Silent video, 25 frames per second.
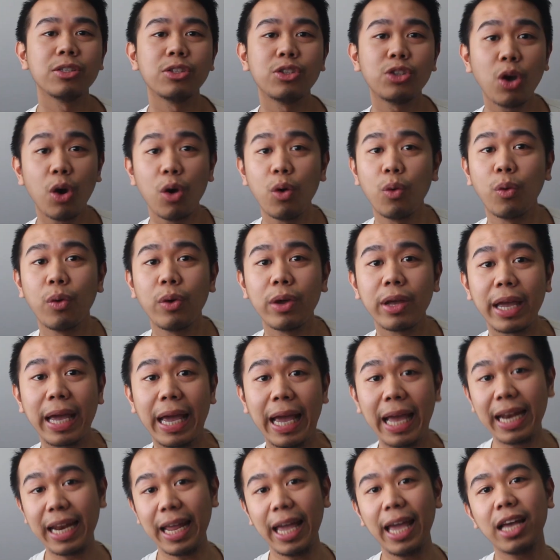So
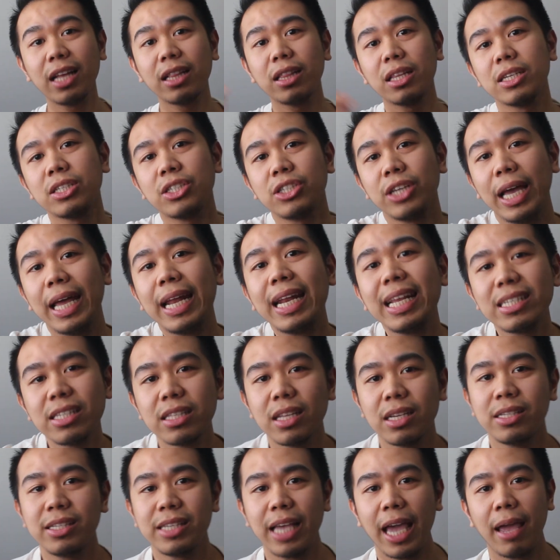in English, it is
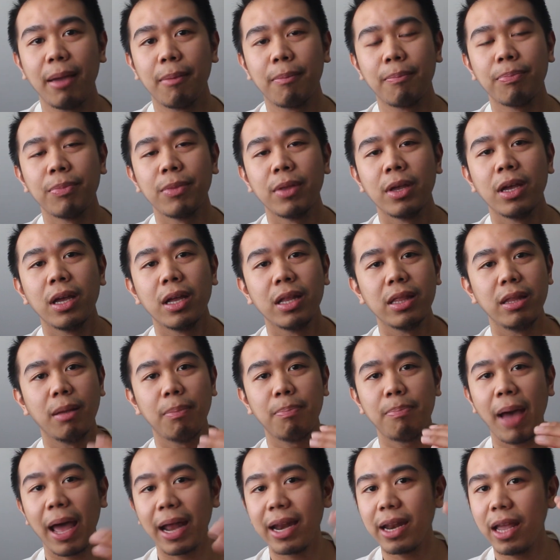the same
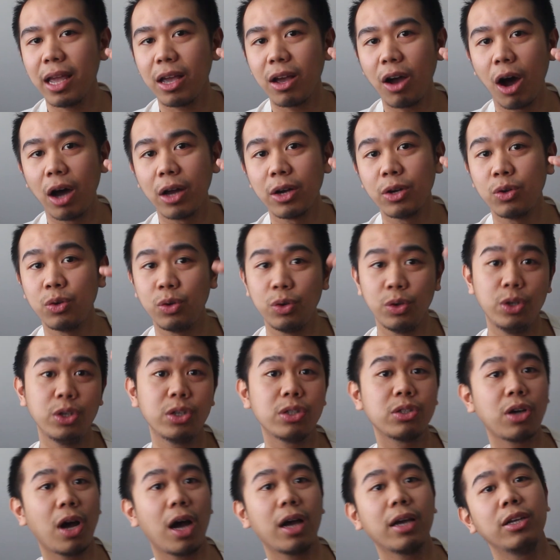depending on who
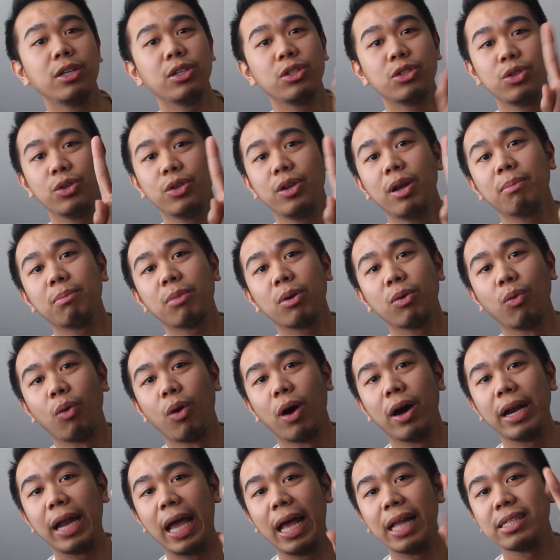you're talking to, number
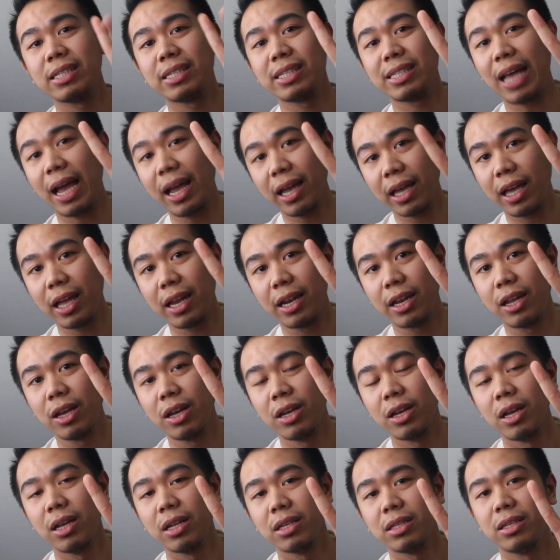one, and
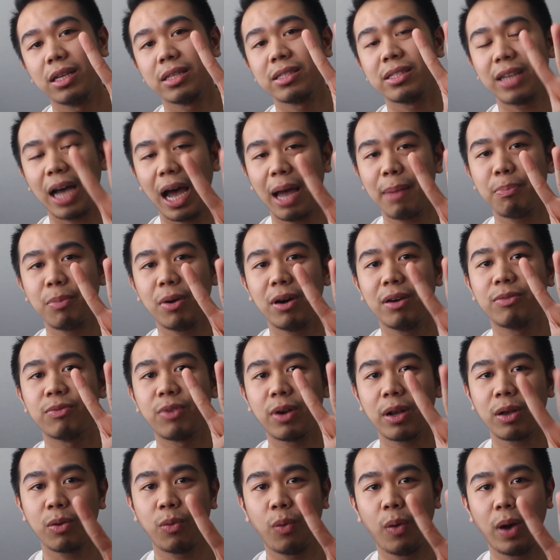second, the type of
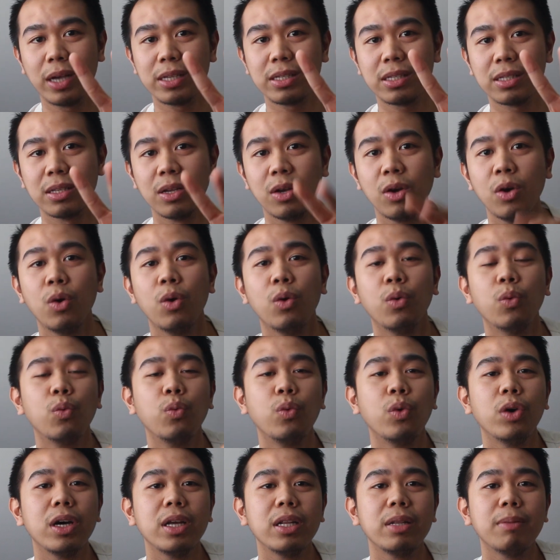request
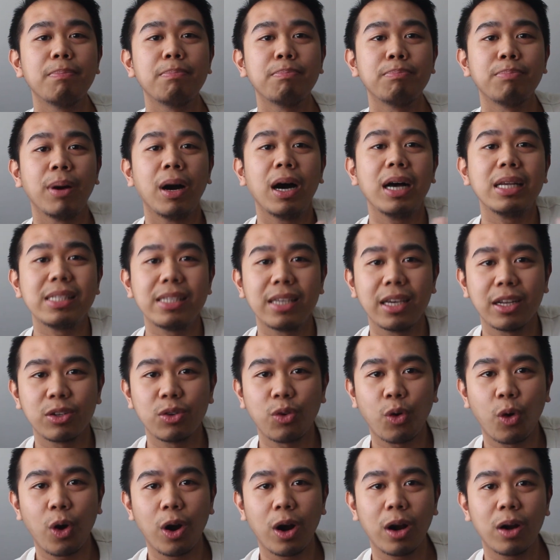would
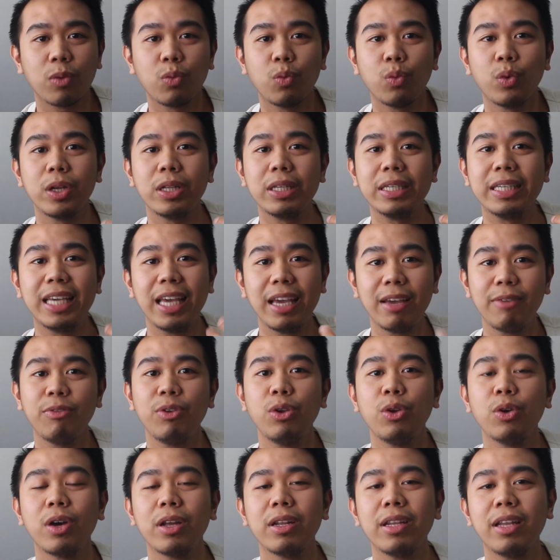posit or would give
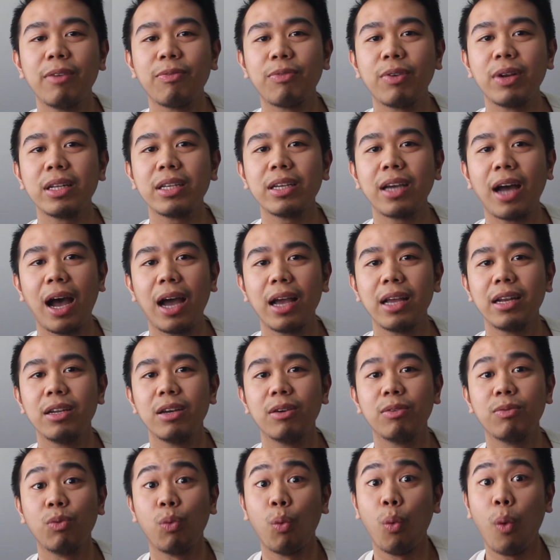you a different kind
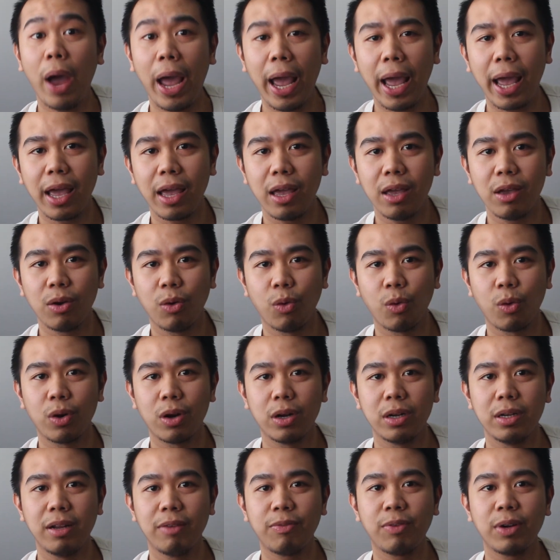of way
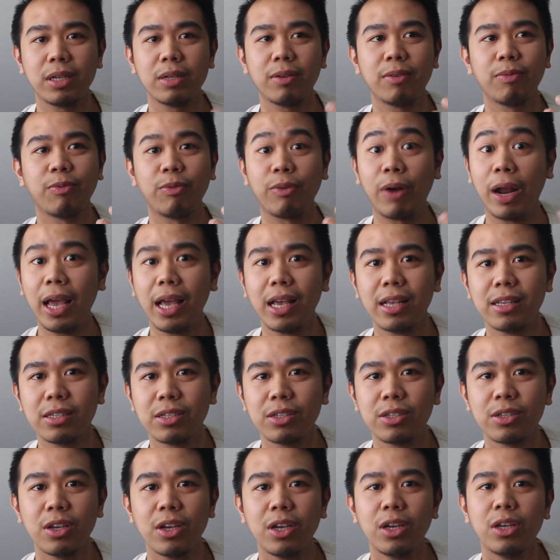or a different
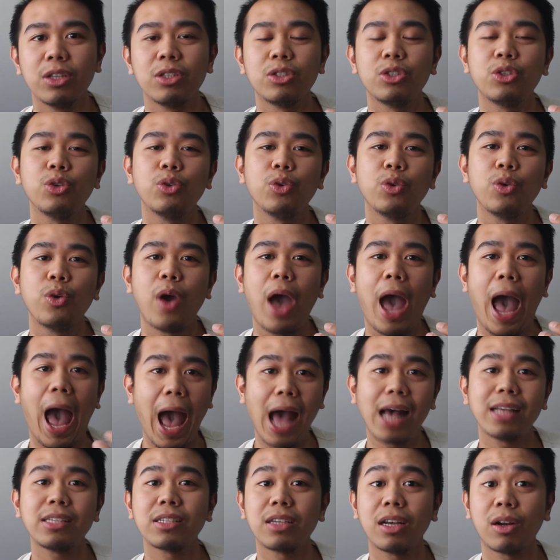phrase to
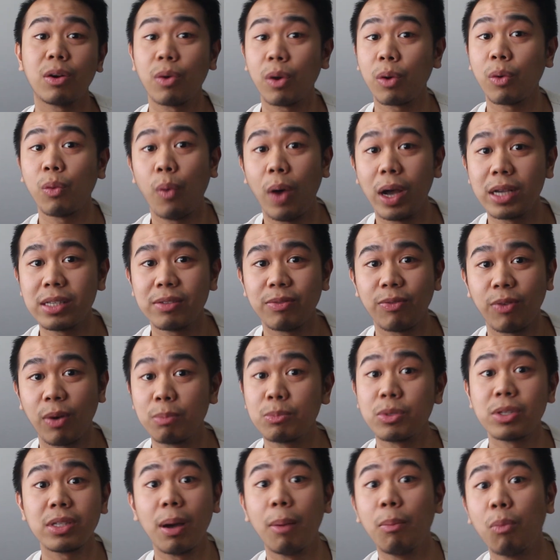ask a request
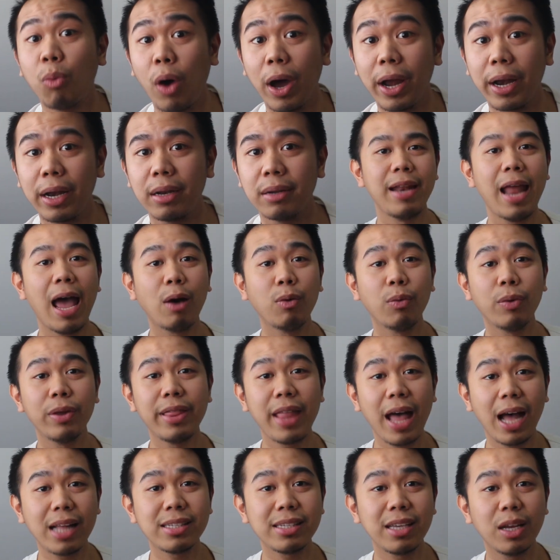from someone. Now, with
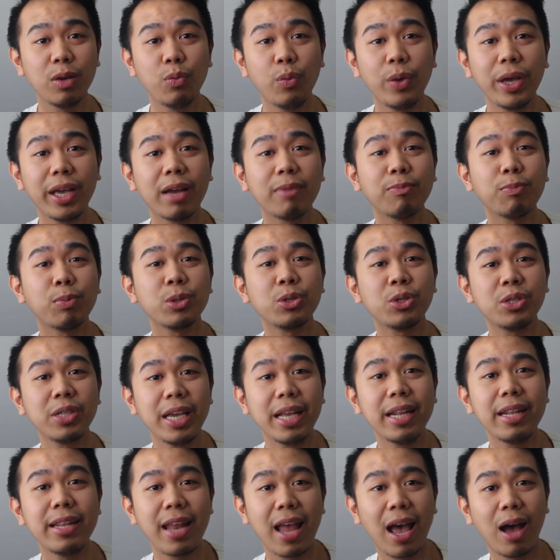that said, we can
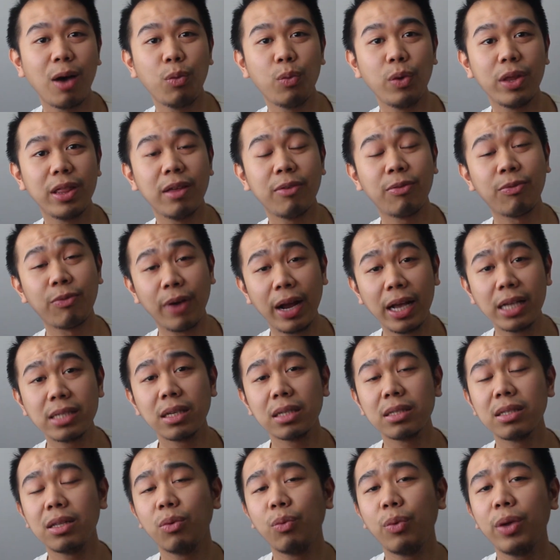proceed now with the
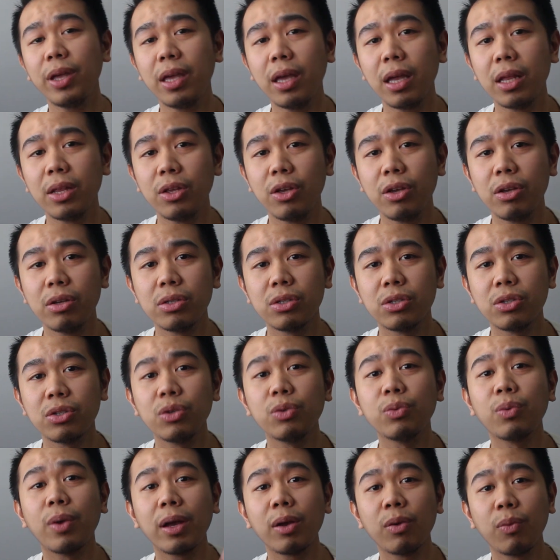phrases that we can use
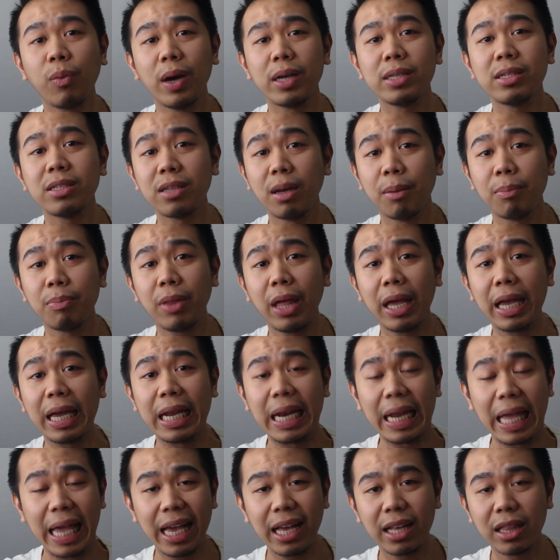to request something
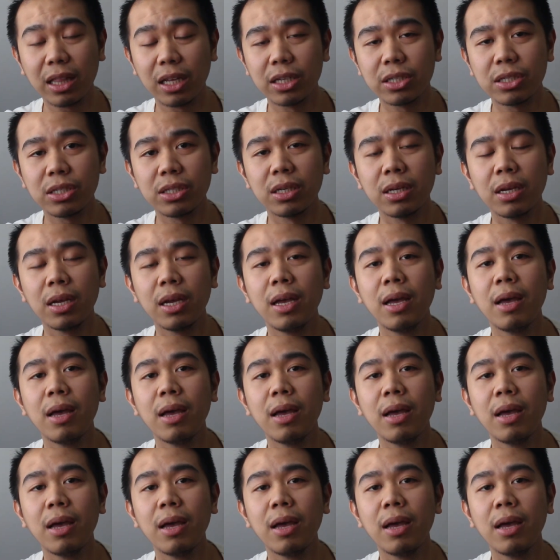in English.